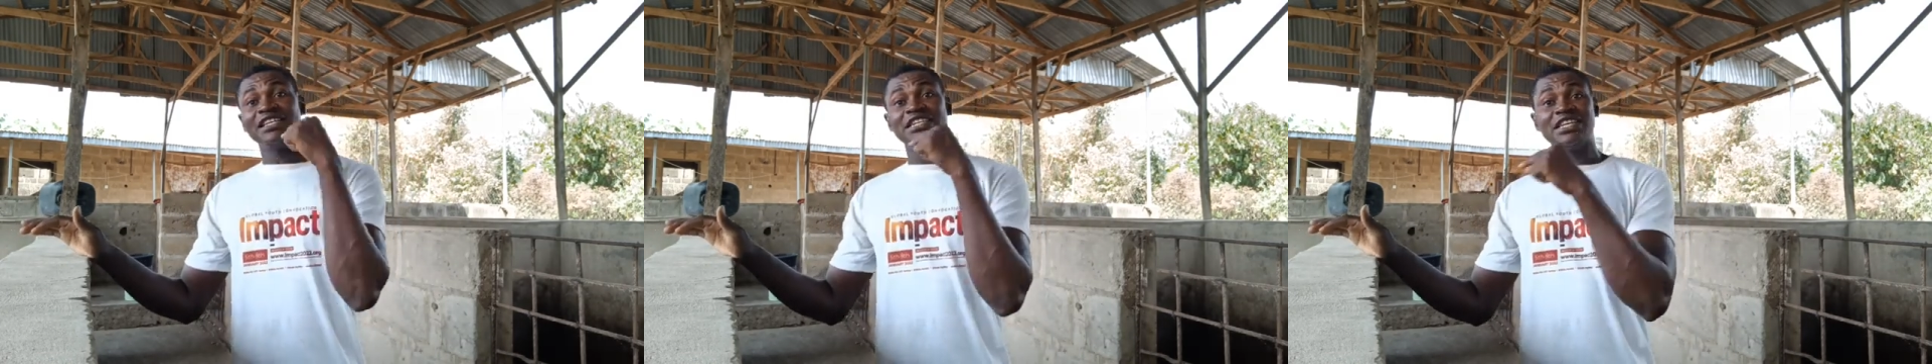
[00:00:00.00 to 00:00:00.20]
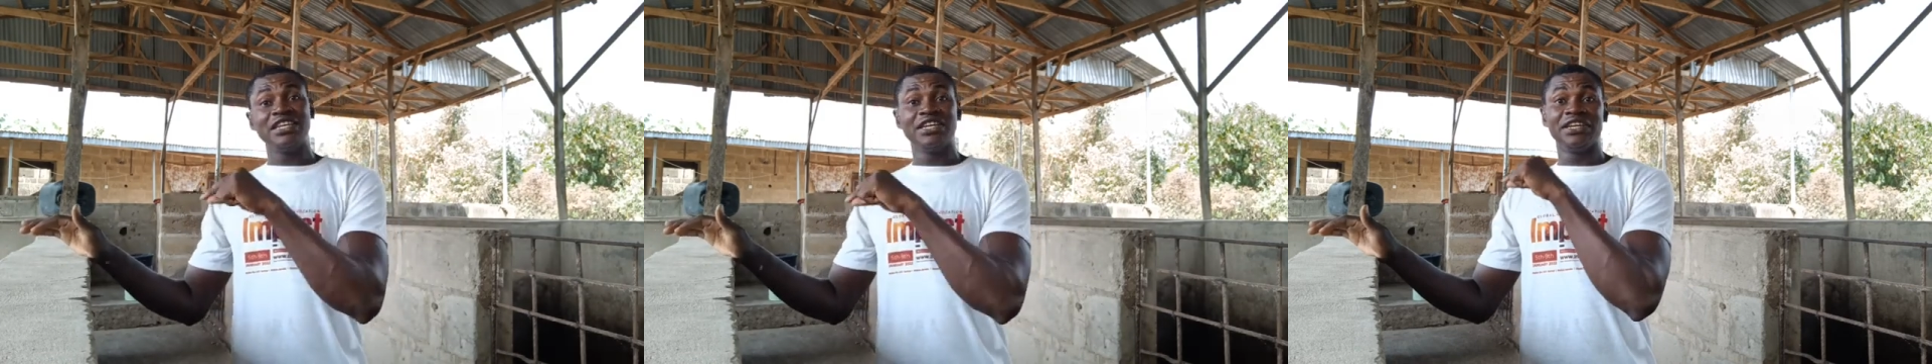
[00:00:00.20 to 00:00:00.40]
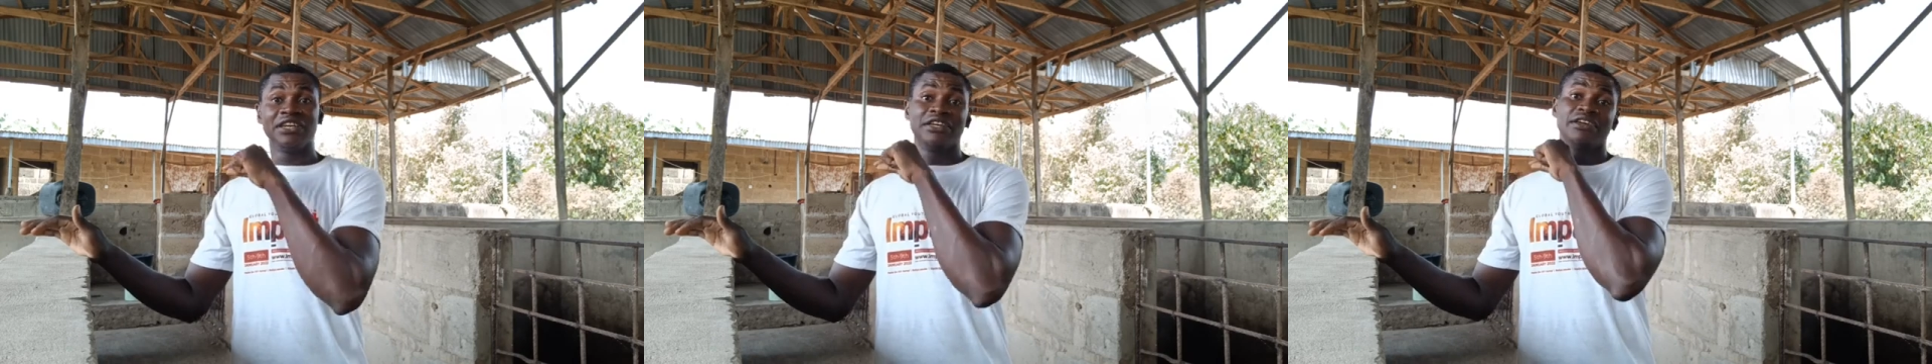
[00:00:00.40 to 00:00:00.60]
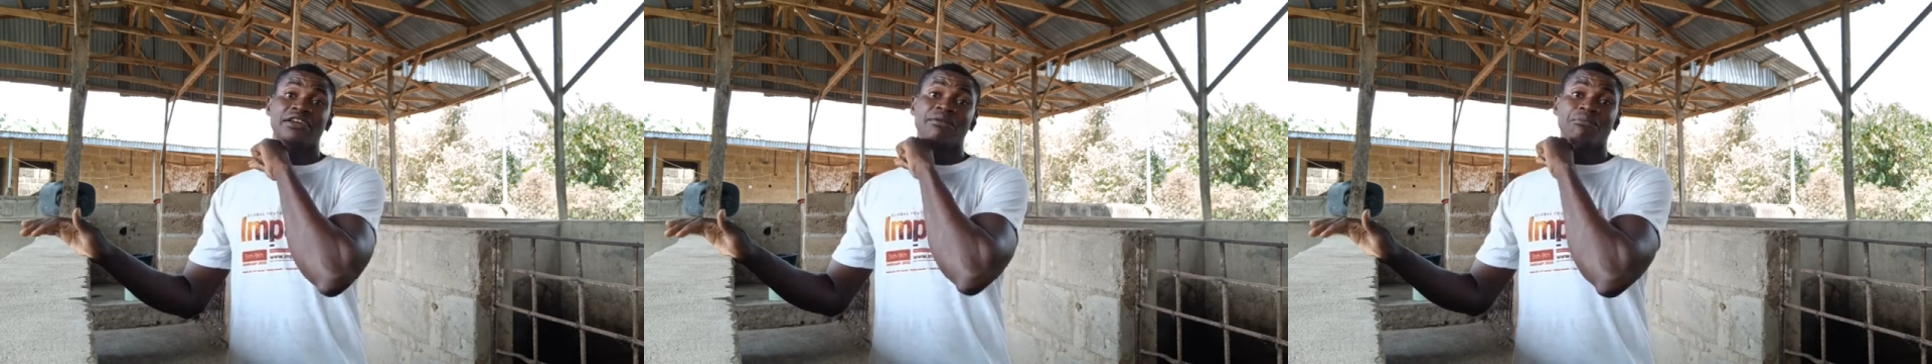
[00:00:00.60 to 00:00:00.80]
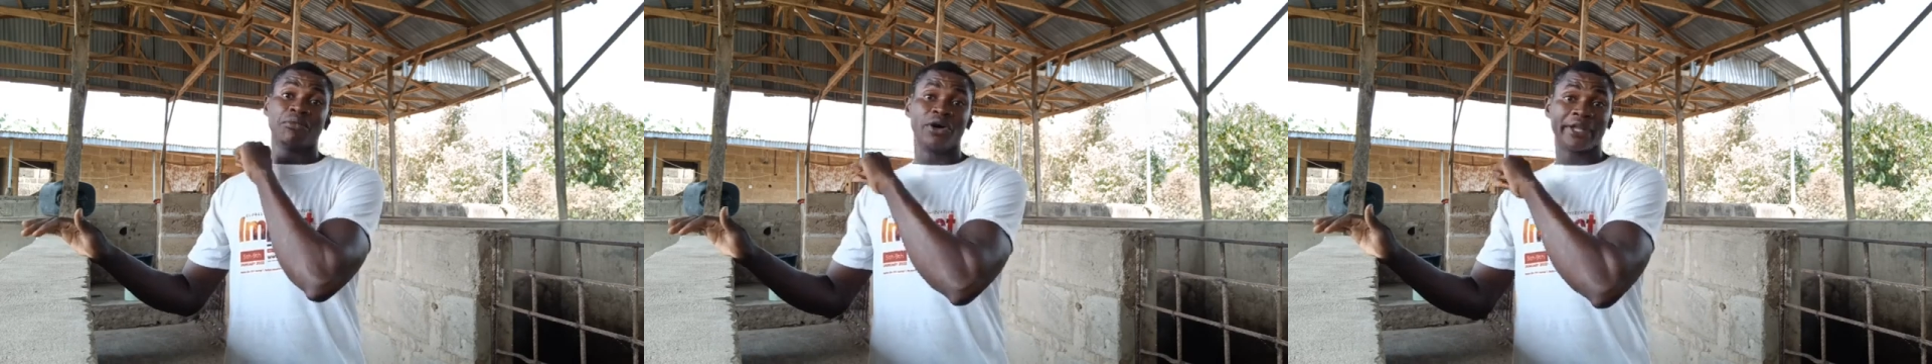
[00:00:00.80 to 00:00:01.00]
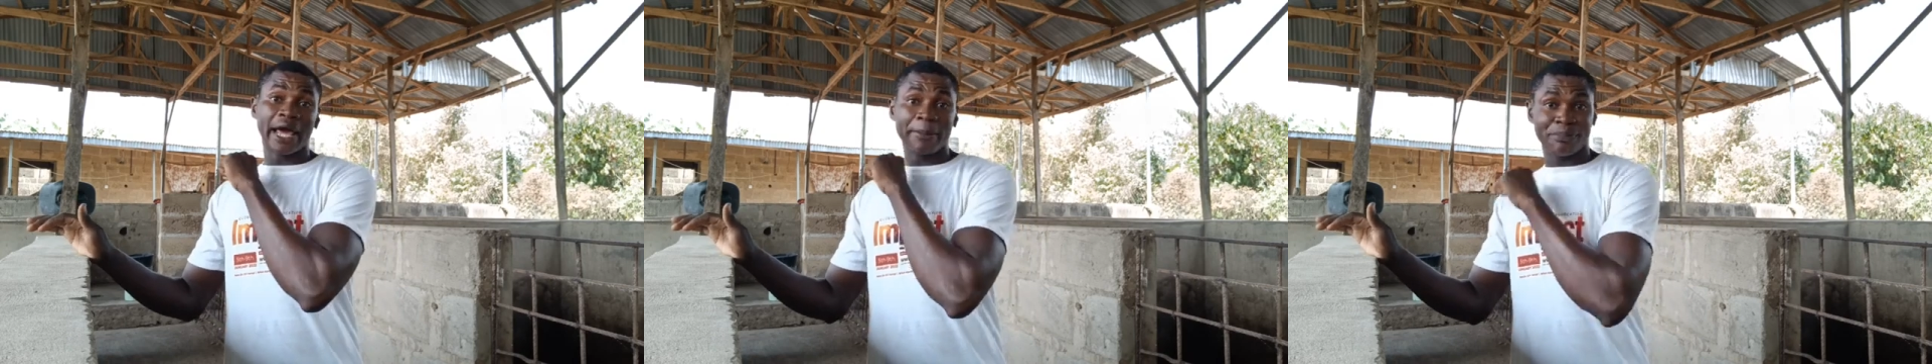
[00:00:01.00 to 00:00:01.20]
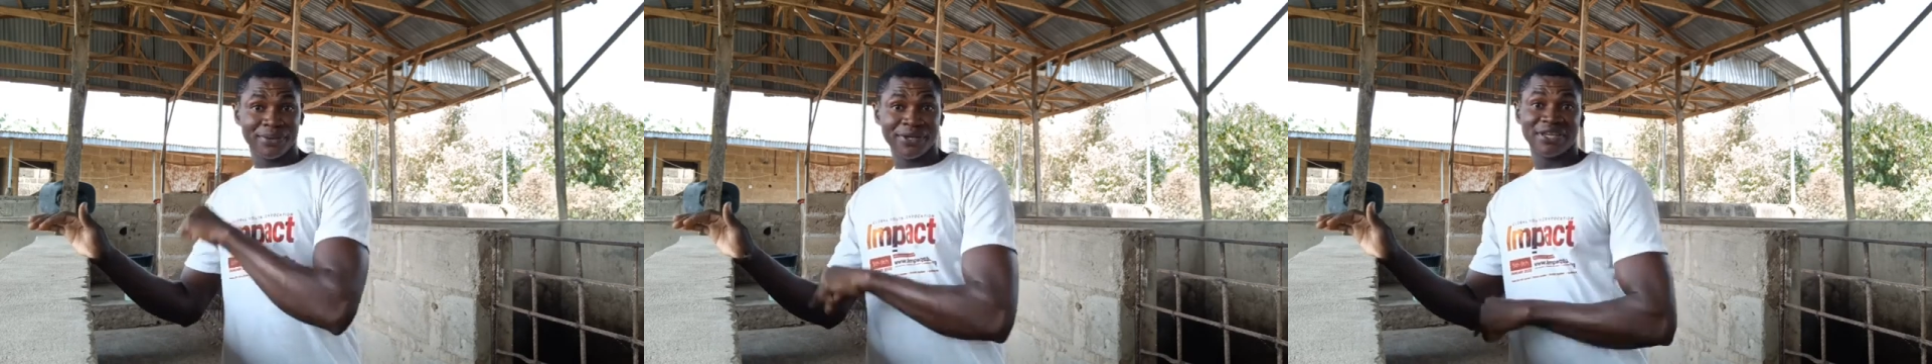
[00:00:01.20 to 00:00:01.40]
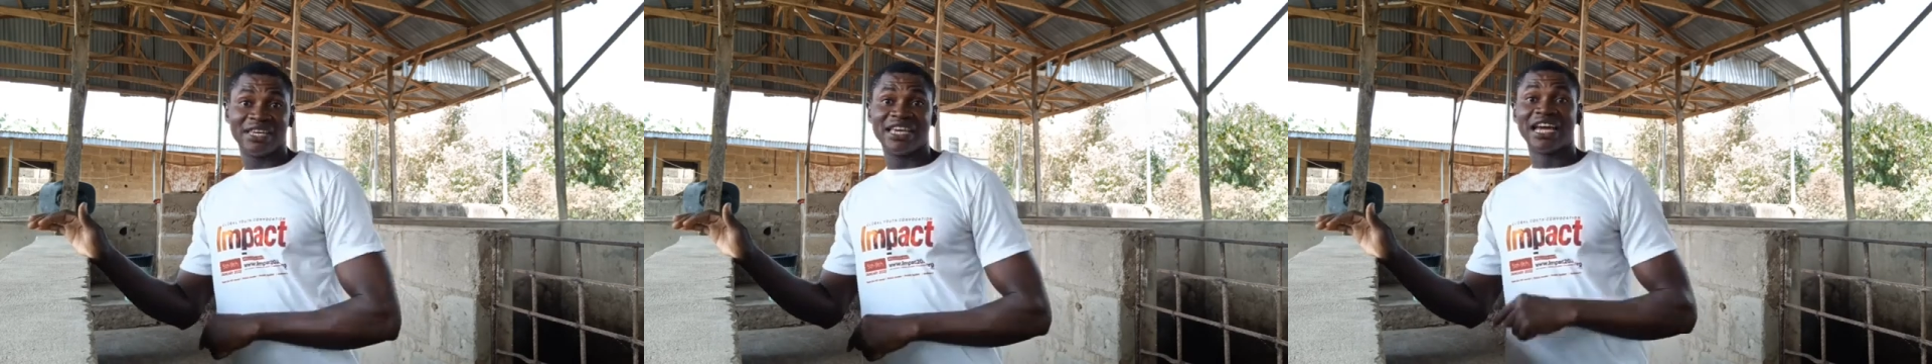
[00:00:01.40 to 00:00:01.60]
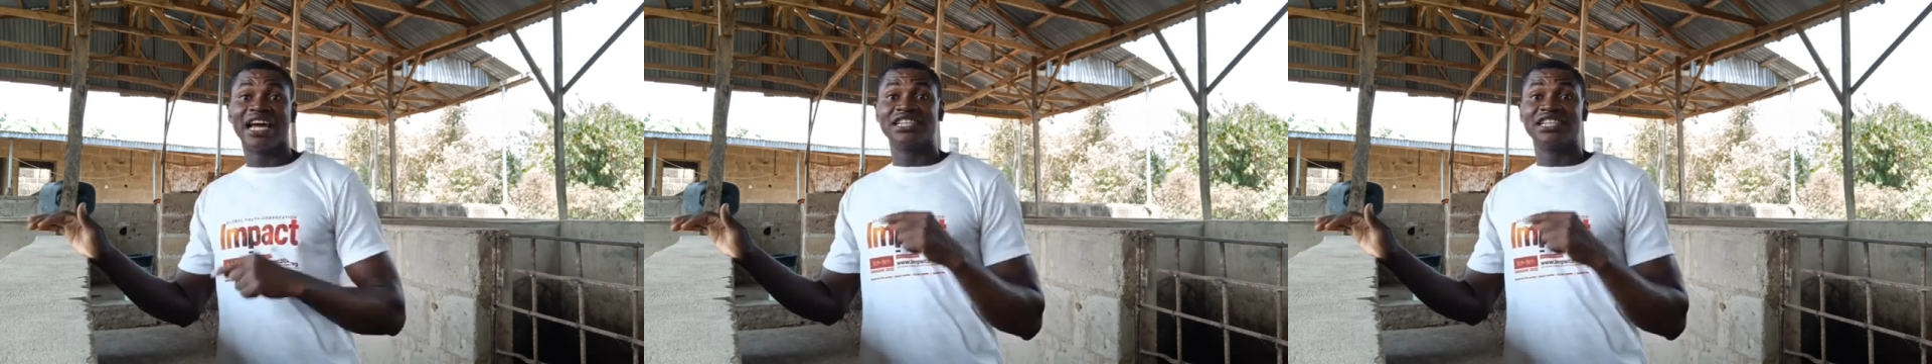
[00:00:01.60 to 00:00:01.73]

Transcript: the mother pig,